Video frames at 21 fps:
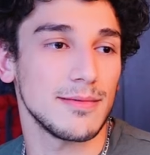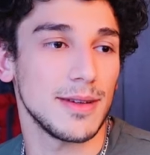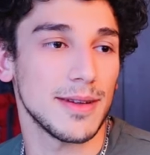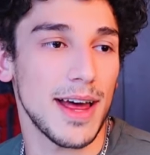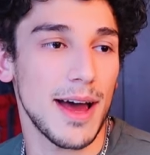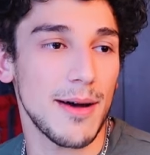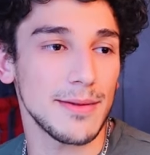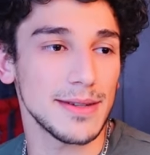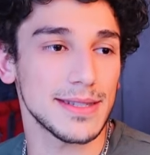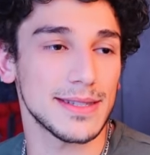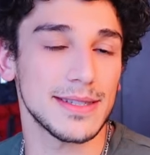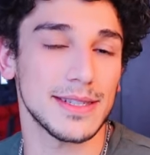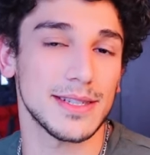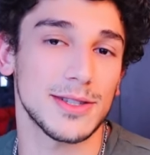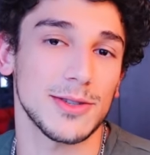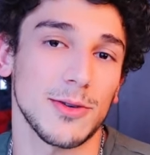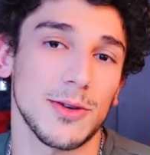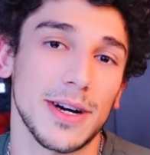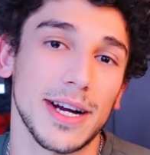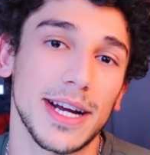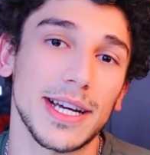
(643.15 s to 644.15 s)
Well, that was the
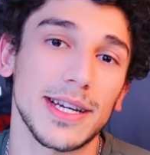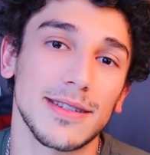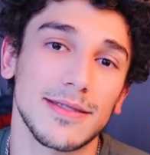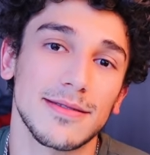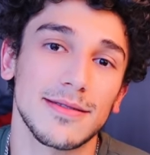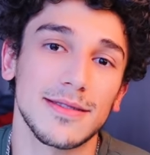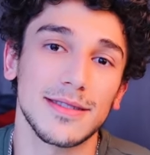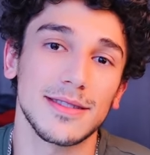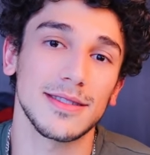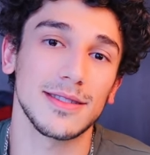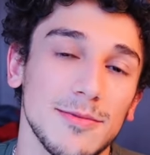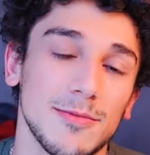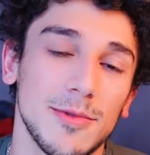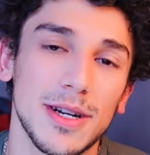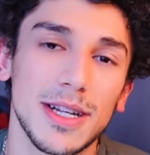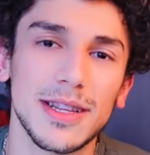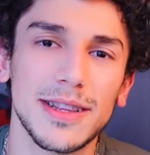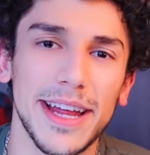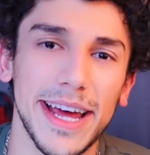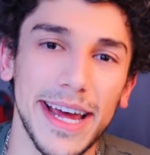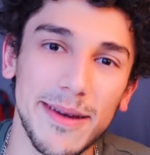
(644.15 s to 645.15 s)
story. What
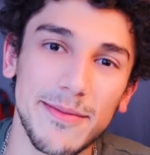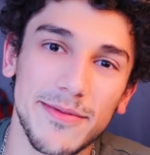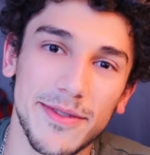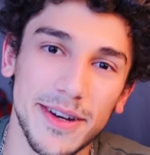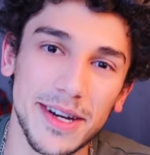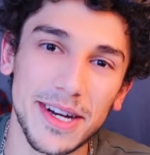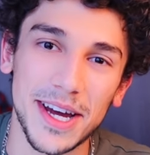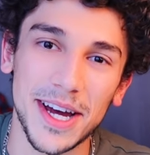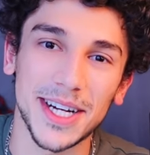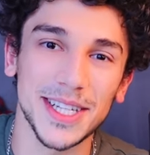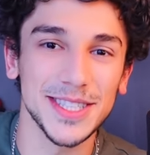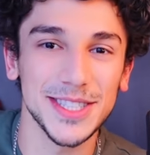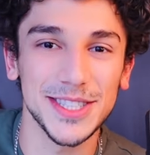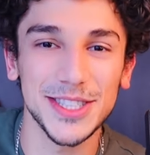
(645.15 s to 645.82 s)
a lame video.